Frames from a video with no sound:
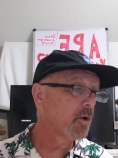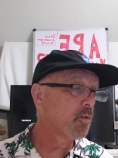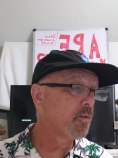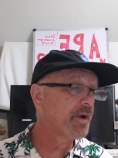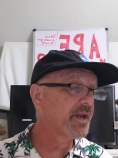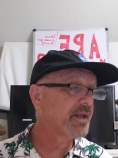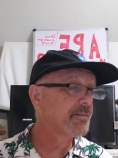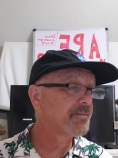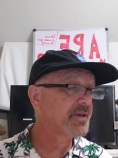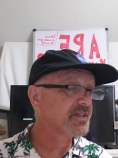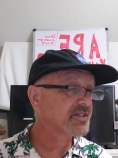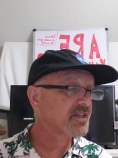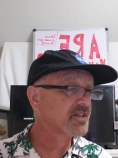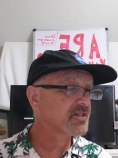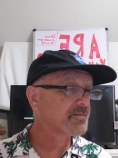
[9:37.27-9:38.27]
when a
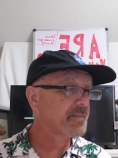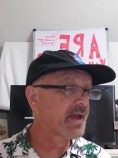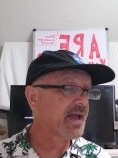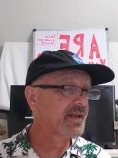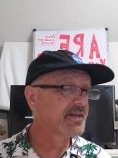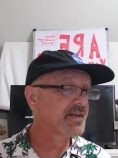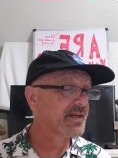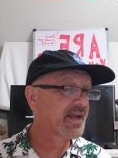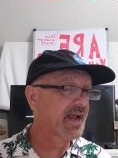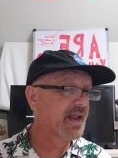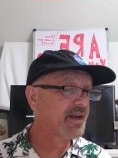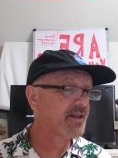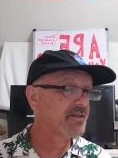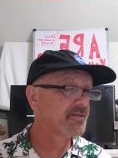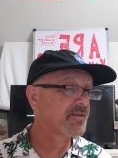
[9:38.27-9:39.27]
businessman,
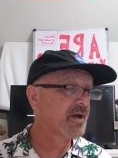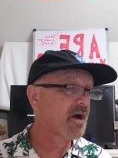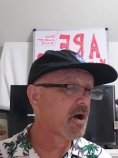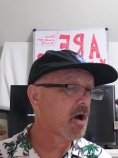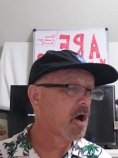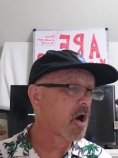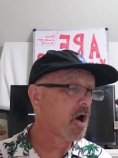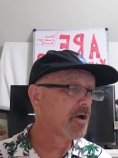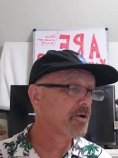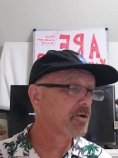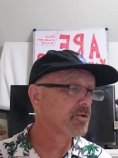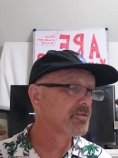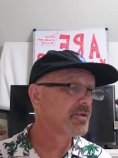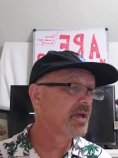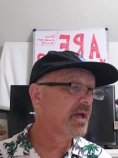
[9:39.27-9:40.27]
Kenneth
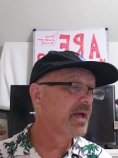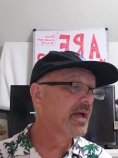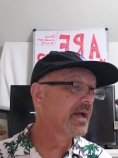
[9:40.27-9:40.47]
Arnold,